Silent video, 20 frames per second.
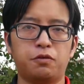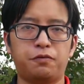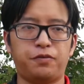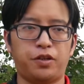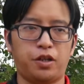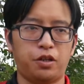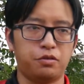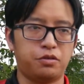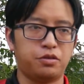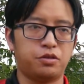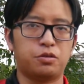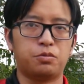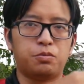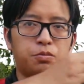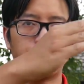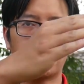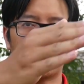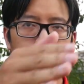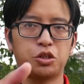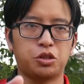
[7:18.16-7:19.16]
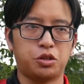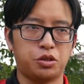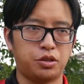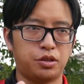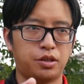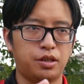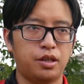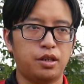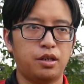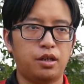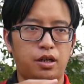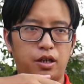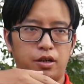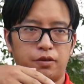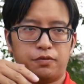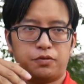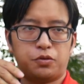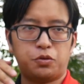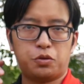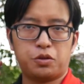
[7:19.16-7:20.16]
follow the direction
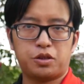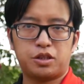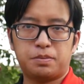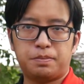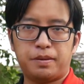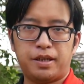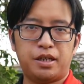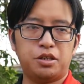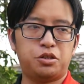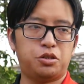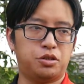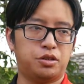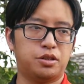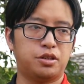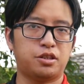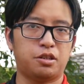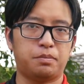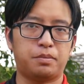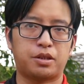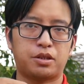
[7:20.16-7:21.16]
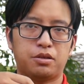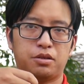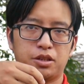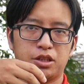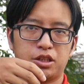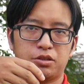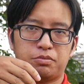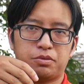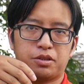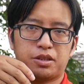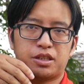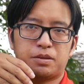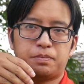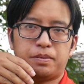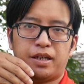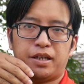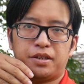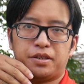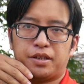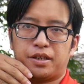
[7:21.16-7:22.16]
of your expansion. So because we're
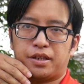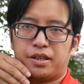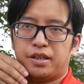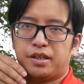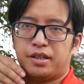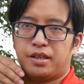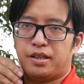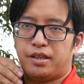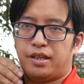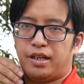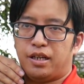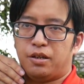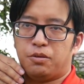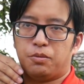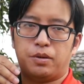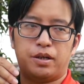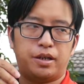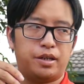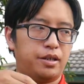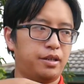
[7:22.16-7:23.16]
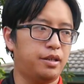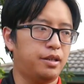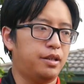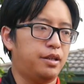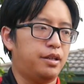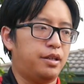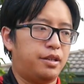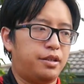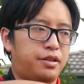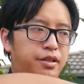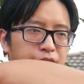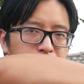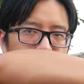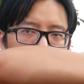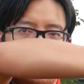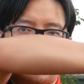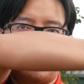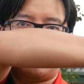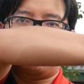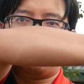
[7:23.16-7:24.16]
expanding that way, then
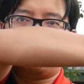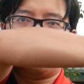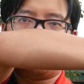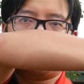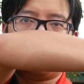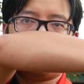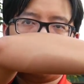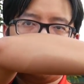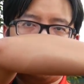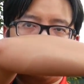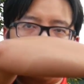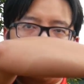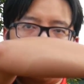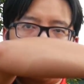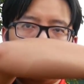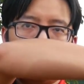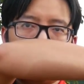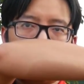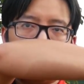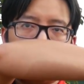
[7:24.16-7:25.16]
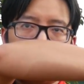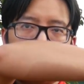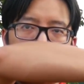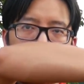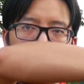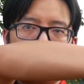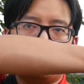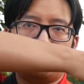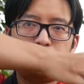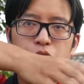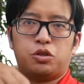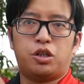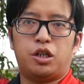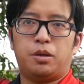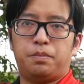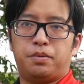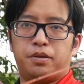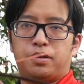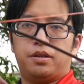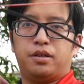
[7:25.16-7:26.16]
as I push forward, the bow will
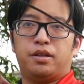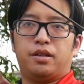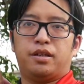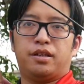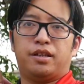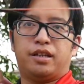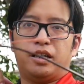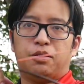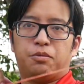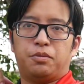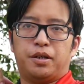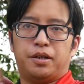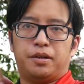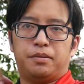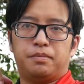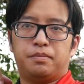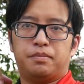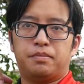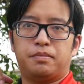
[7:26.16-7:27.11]
drop that way.